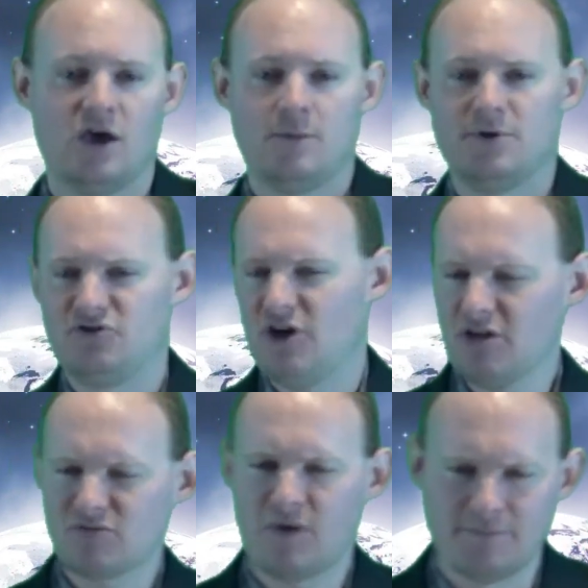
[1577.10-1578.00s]
But
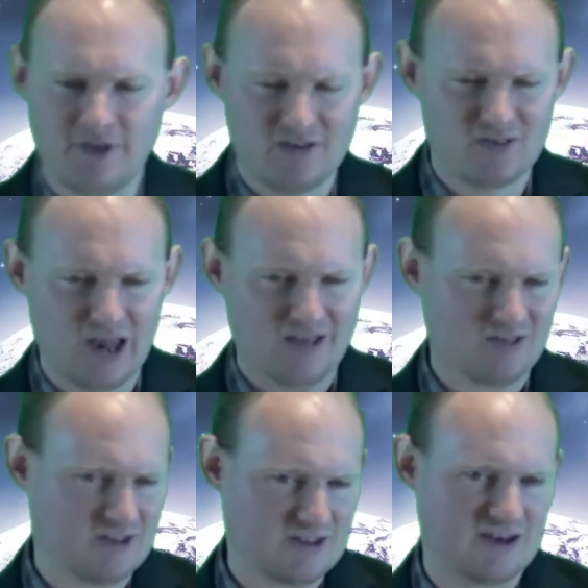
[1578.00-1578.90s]
just from this
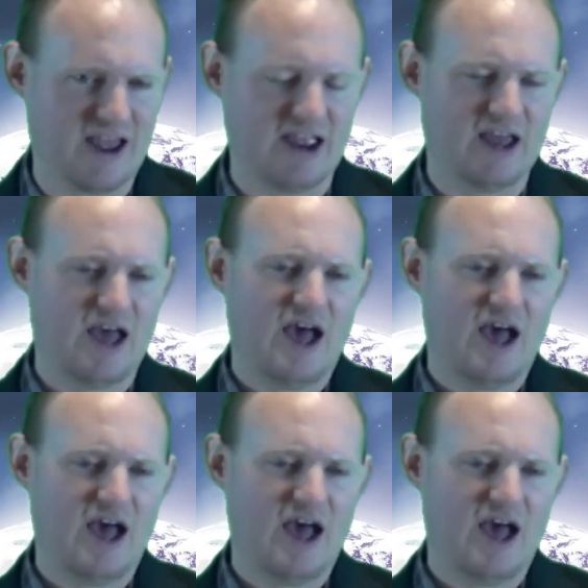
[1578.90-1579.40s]
lesson today,